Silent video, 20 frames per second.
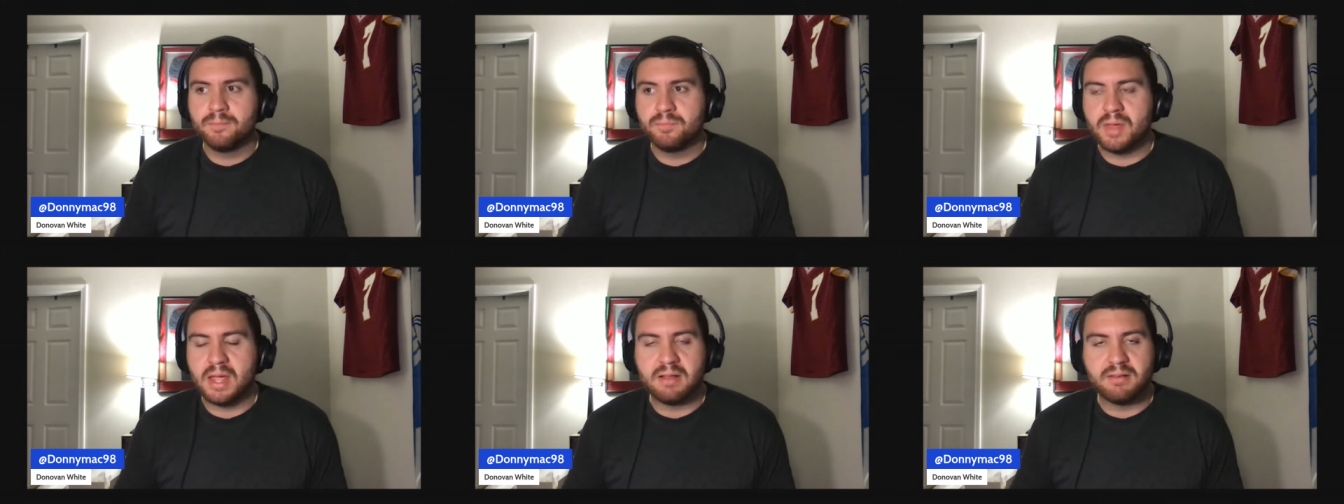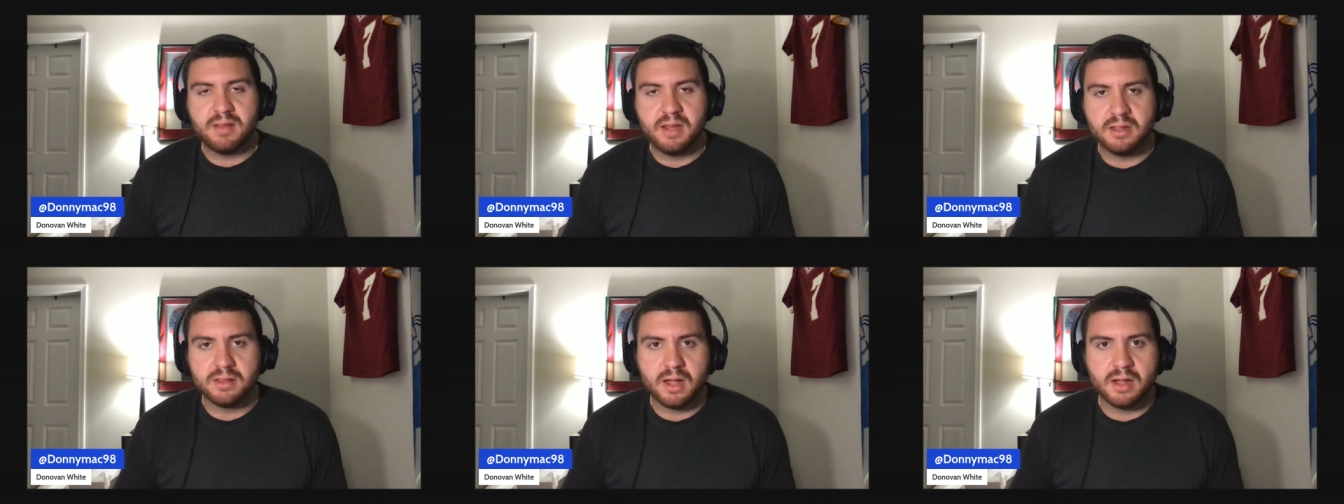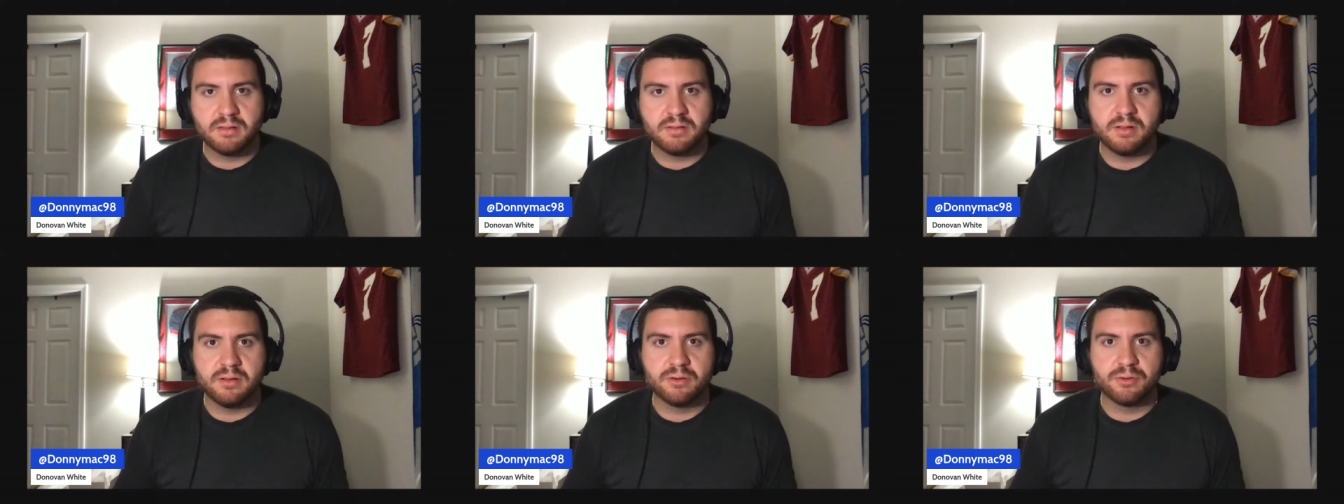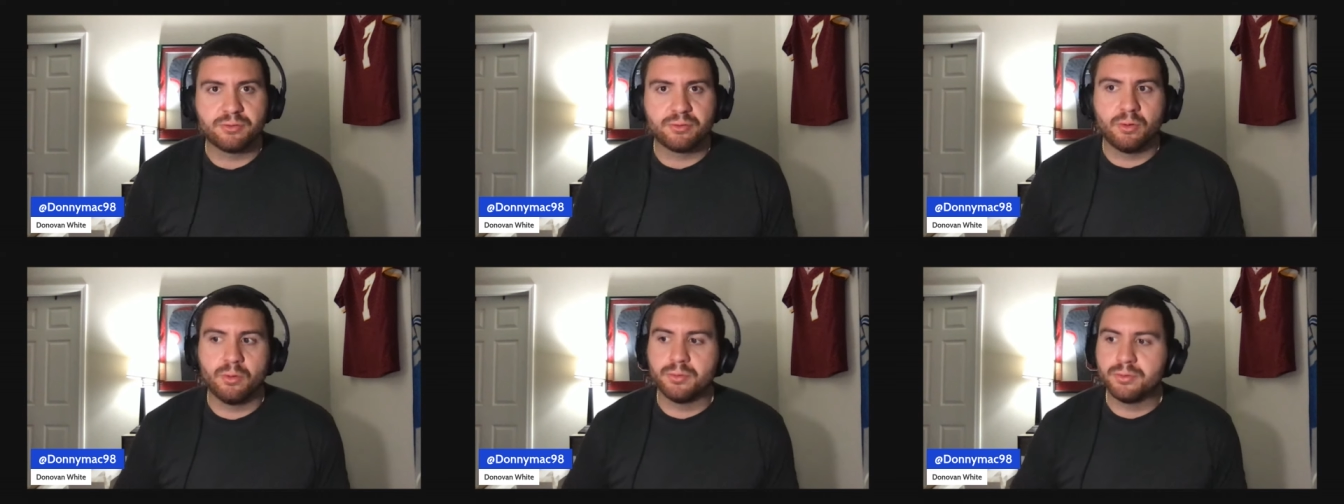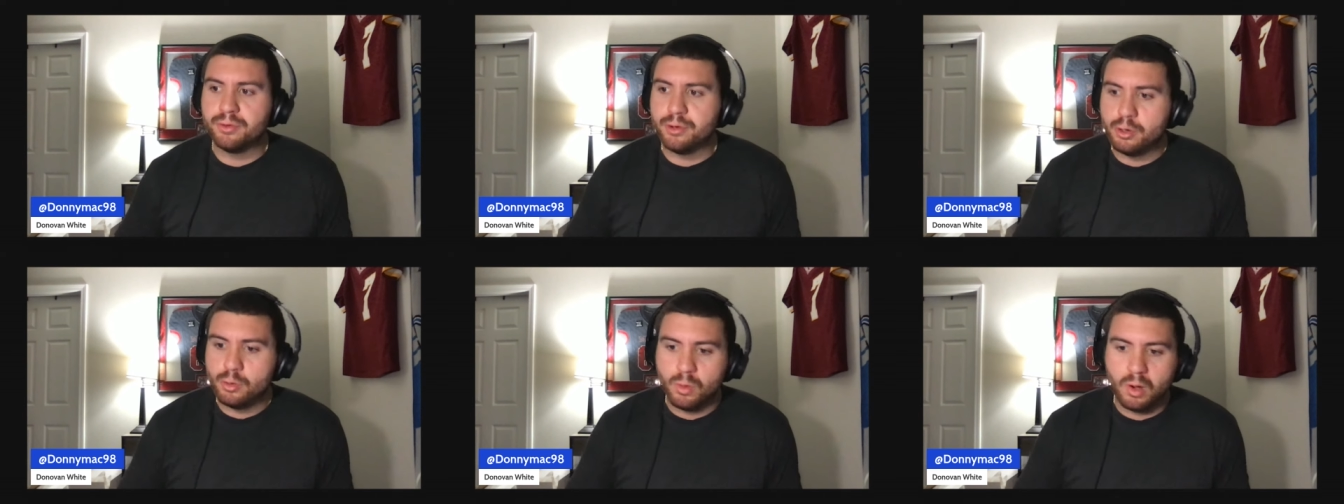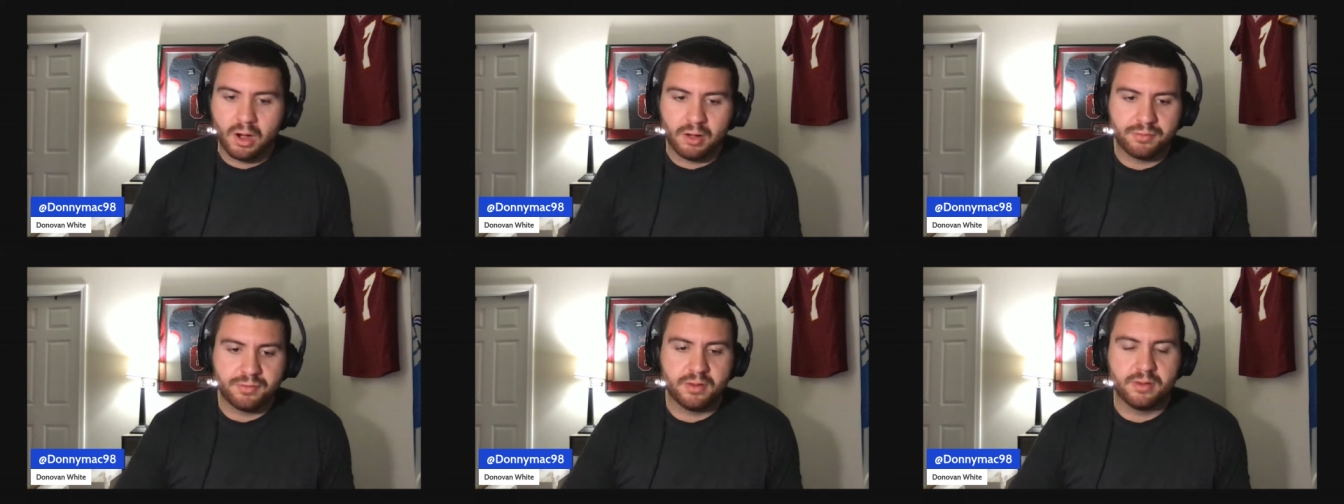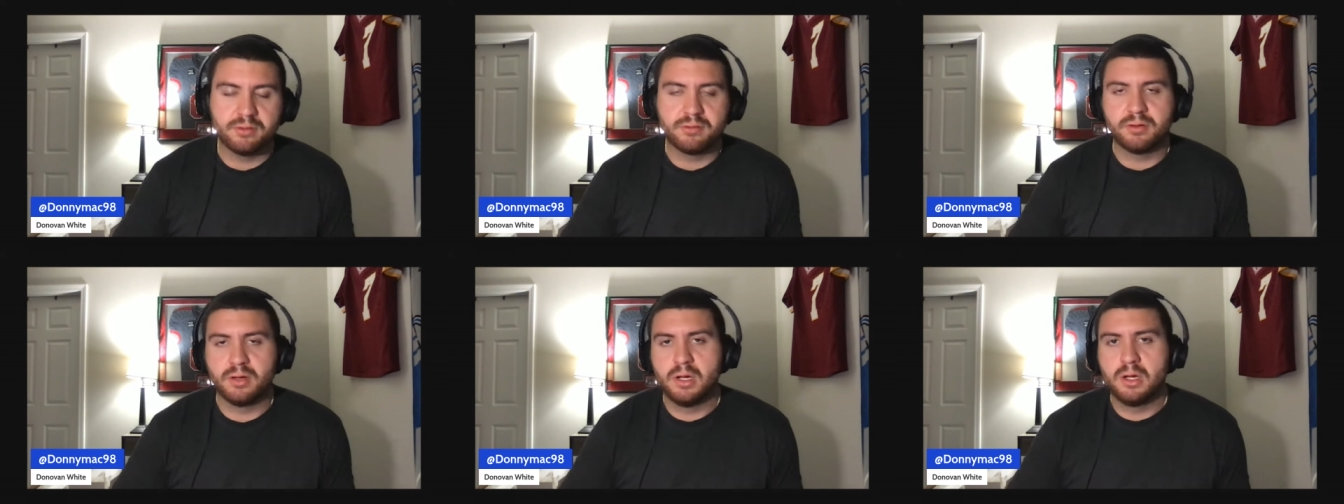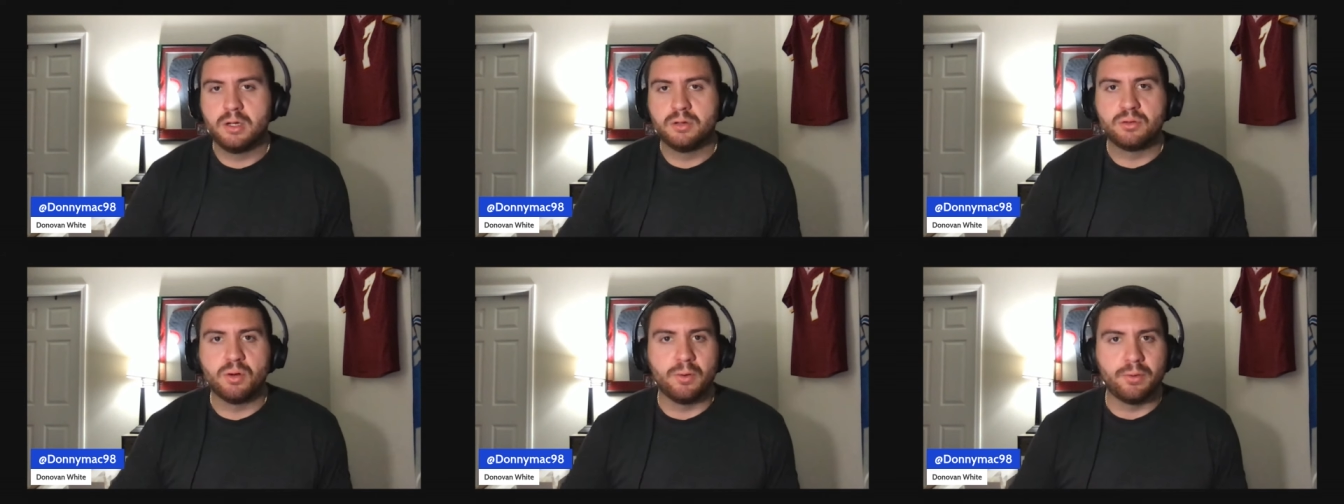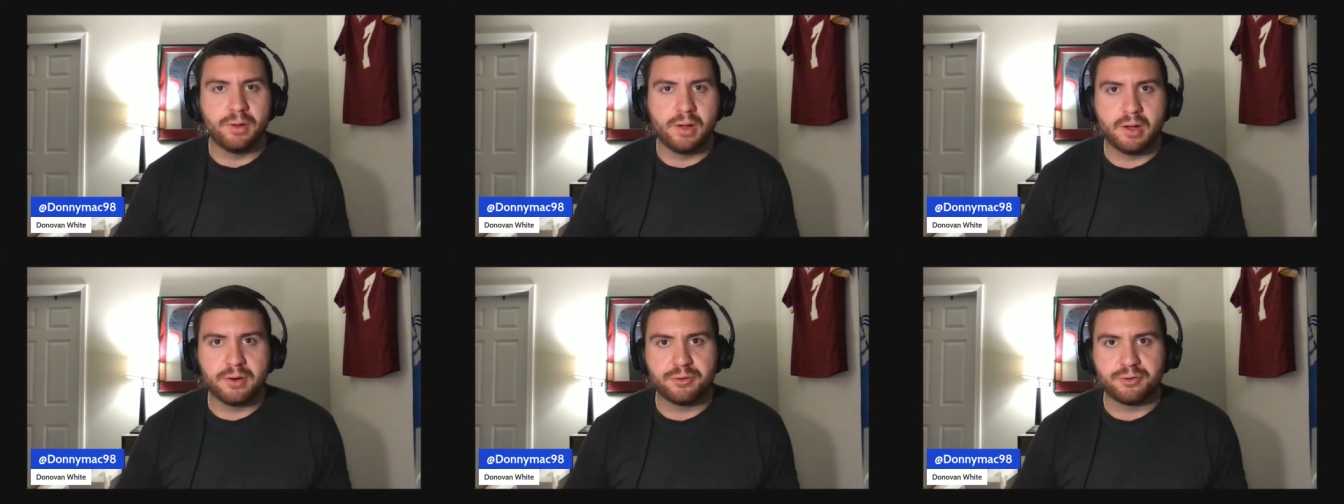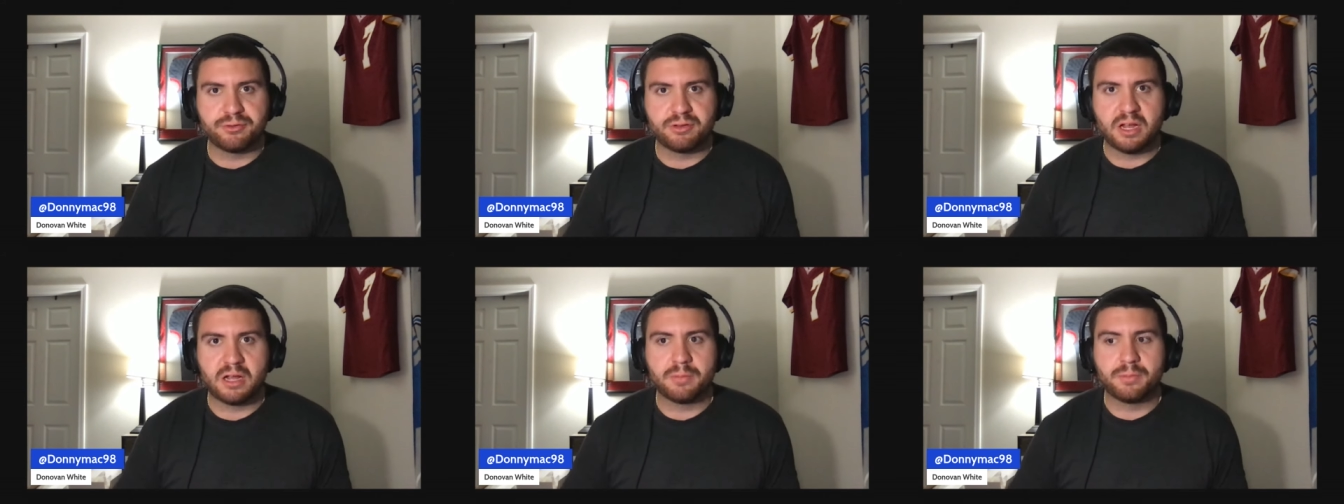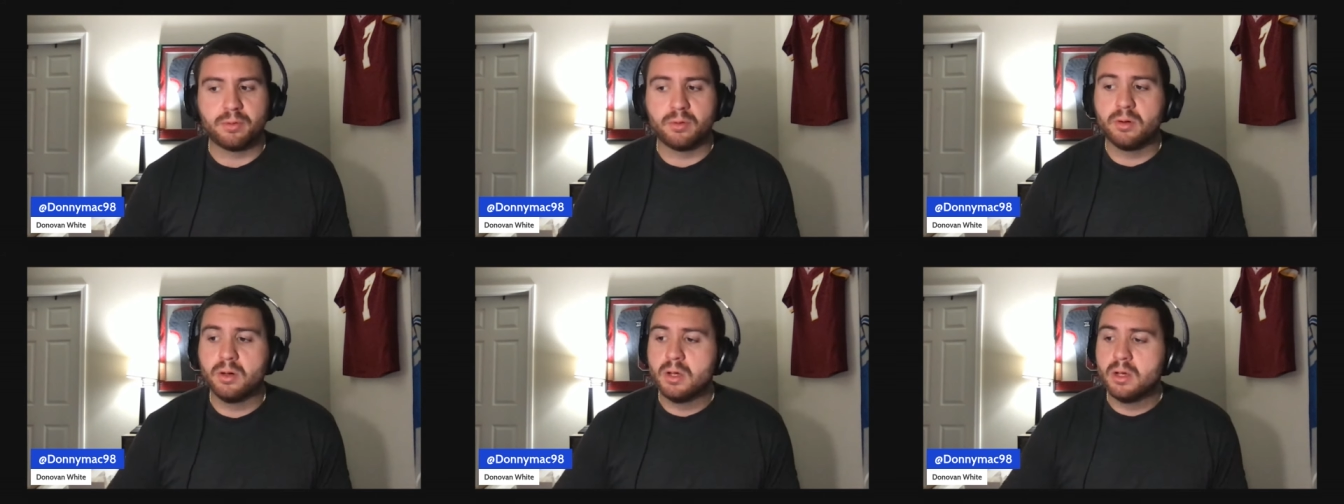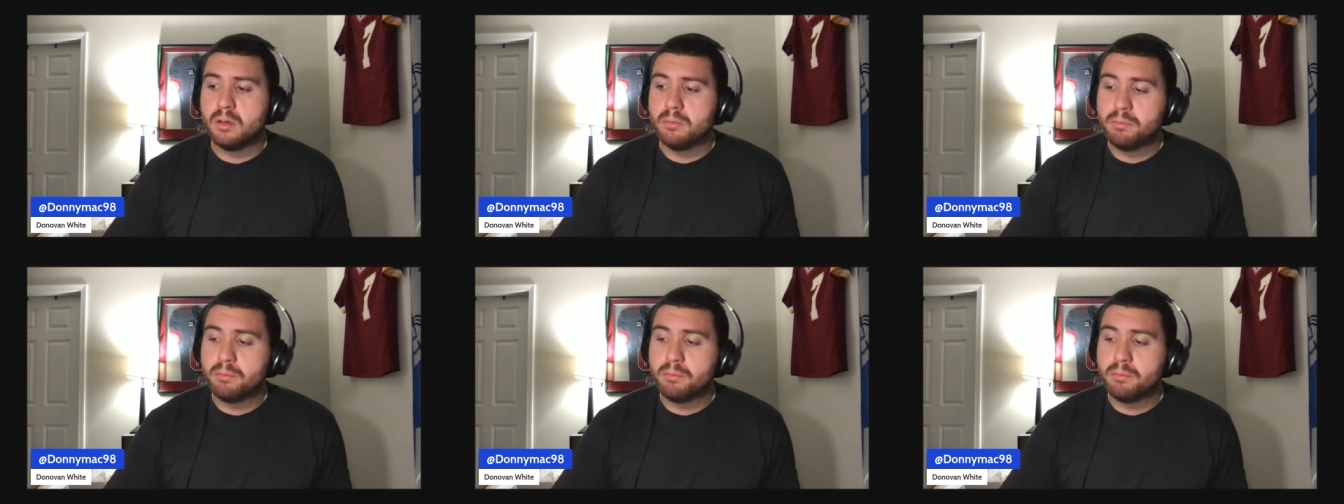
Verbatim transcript: 18, 19 years old, a new offense, totally understandable.